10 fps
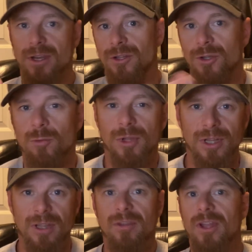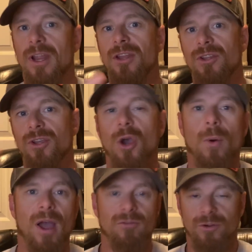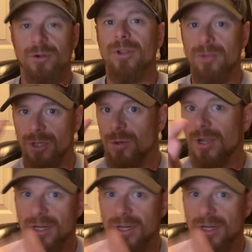you believe it, and you go after it, you can